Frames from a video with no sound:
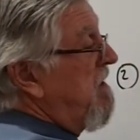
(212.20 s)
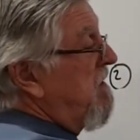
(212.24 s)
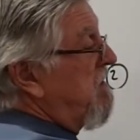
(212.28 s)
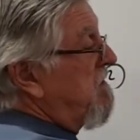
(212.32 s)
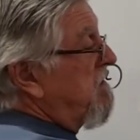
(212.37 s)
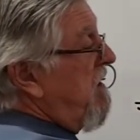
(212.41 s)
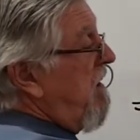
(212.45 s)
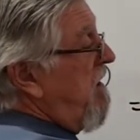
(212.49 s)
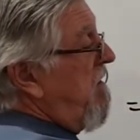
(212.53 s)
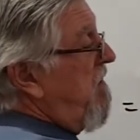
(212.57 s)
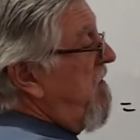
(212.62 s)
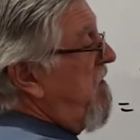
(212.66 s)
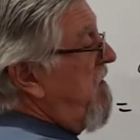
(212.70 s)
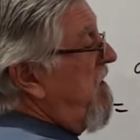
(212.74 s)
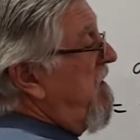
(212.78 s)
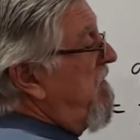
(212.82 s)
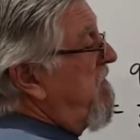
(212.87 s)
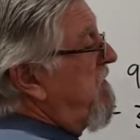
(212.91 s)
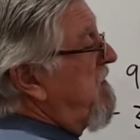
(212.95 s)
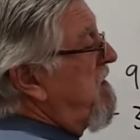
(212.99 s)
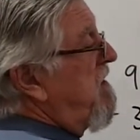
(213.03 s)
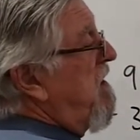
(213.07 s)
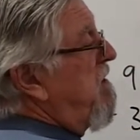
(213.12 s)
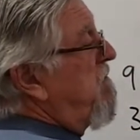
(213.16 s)
So
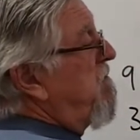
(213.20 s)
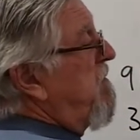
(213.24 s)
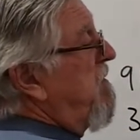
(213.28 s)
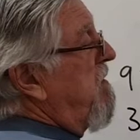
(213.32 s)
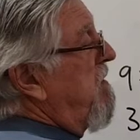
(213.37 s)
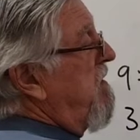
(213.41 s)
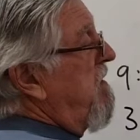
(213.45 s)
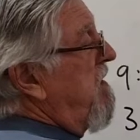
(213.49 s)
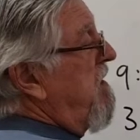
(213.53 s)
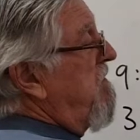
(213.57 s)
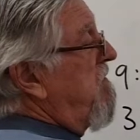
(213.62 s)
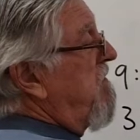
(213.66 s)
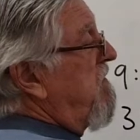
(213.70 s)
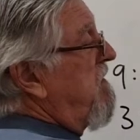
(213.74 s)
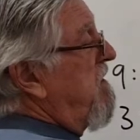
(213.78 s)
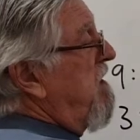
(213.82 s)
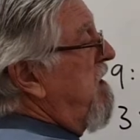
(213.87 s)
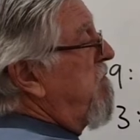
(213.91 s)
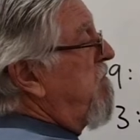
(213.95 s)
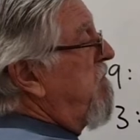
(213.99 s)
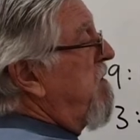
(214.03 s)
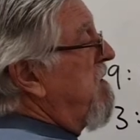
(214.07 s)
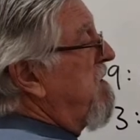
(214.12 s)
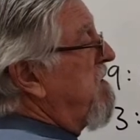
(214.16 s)
even number,
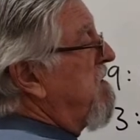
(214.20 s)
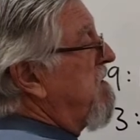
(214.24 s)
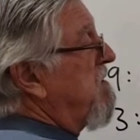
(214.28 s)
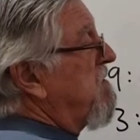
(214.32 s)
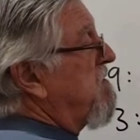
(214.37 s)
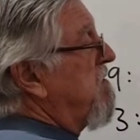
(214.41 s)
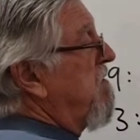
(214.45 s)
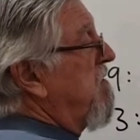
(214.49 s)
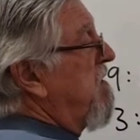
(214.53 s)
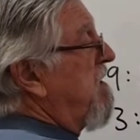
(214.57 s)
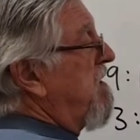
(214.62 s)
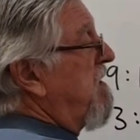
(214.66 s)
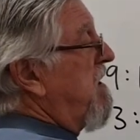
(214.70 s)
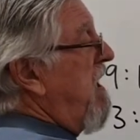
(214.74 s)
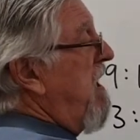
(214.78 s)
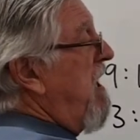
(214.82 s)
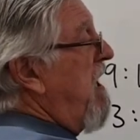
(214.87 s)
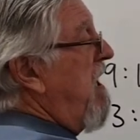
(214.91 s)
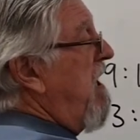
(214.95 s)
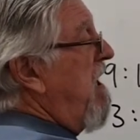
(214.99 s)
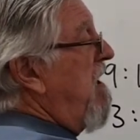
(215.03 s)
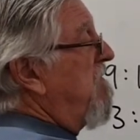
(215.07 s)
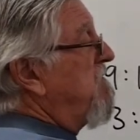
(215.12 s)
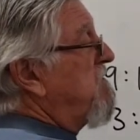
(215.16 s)
so I can
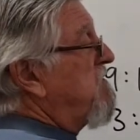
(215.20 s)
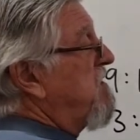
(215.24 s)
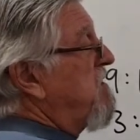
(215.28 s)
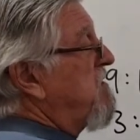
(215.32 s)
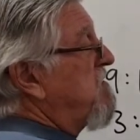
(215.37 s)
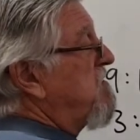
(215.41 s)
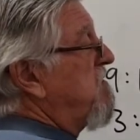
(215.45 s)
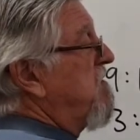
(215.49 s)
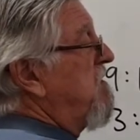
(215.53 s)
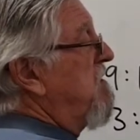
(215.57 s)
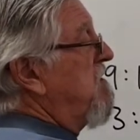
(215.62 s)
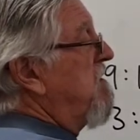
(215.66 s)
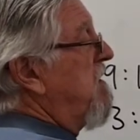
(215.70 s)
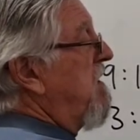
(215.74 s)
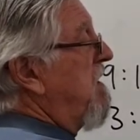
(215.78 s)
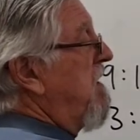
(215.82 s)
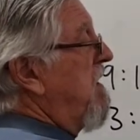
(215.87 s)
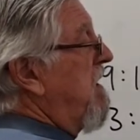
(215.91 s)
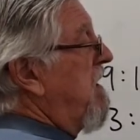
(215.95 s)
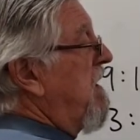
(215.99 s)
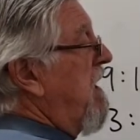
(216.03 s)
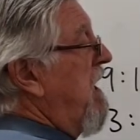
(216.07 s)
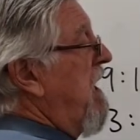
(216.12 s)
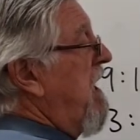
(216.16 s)
halve 16, I can
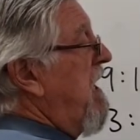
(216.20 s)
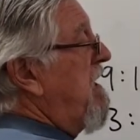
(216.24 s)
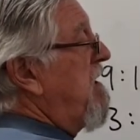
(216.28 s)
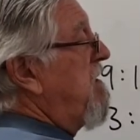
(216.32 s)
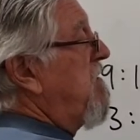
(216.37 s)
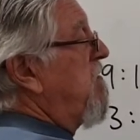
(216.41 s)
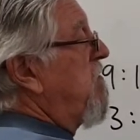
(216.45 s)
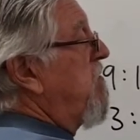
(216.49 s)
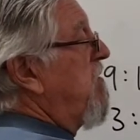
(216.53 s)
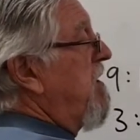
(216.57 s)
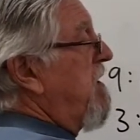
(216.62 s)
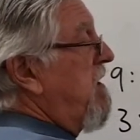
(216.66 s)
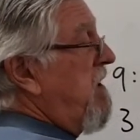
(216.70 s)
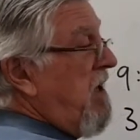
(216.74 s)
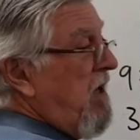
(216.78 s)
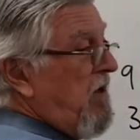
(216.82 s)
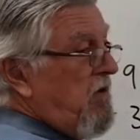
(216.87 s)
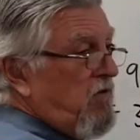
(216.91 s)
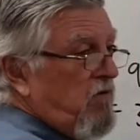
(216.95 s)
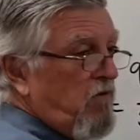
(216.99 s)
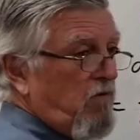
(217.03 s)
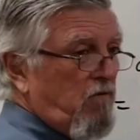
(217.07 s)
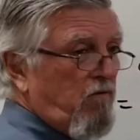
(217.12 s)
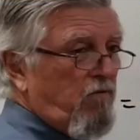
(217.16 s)
get 8, or I can go
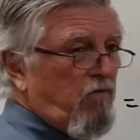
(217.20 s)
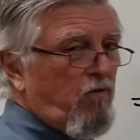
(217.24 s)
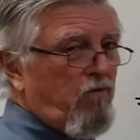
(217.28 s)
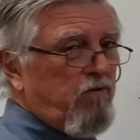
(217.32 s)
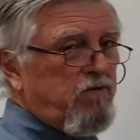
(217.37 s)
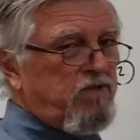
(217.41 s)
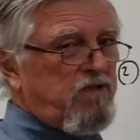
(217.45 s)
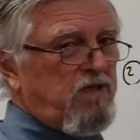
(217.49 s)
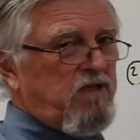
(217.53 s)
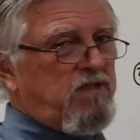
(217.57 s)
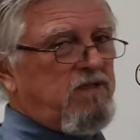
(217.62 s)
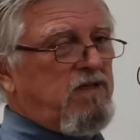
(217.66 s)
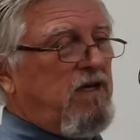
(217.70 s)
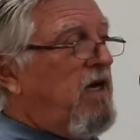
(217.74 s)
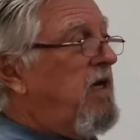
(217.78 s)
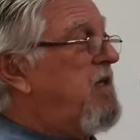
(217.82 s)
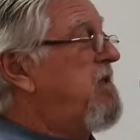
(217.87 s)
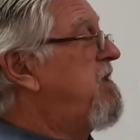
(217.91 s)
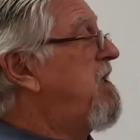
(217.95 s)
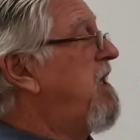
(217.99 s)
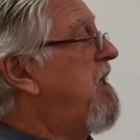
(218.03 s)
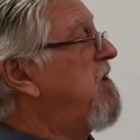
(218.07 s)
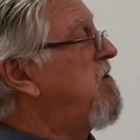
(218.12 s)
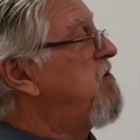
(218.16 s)
2, 4, 6, 8,
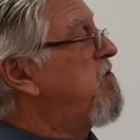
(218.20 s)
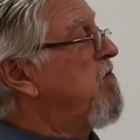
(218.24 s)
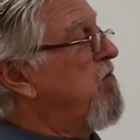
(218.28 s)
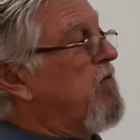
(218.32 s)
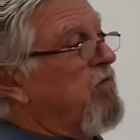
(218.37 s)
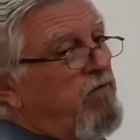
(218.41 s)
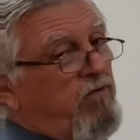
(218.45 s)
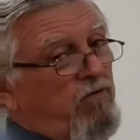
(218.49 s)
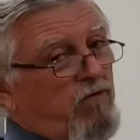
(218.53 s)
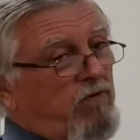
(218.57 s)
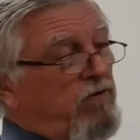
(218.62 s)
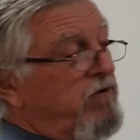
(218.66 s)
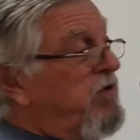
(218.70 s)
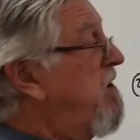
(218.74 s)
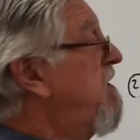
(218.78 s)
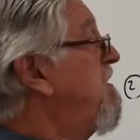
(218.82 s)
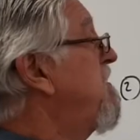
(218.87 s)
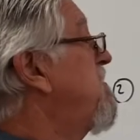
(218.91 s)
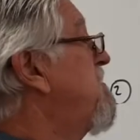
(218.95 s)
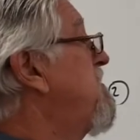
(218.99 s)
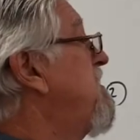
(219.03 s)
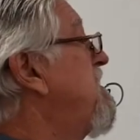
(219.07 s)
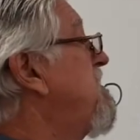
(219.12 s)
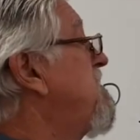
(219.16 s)
10, 12, 14,
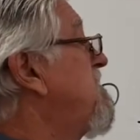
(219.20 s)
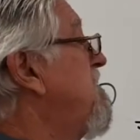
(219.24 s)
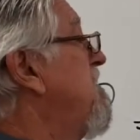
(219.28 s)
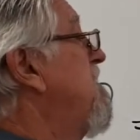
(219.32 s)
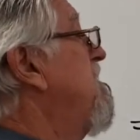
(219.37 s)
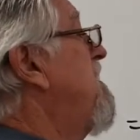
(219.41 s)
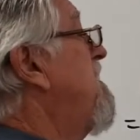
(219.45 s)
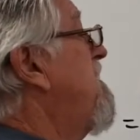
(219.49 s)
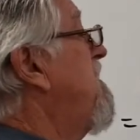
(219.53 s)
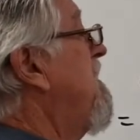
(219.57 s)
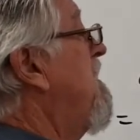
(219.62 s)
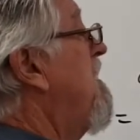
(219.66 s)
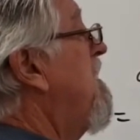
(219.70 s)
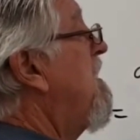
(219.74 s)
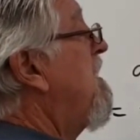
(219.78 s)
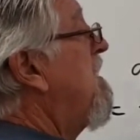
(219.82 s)
16.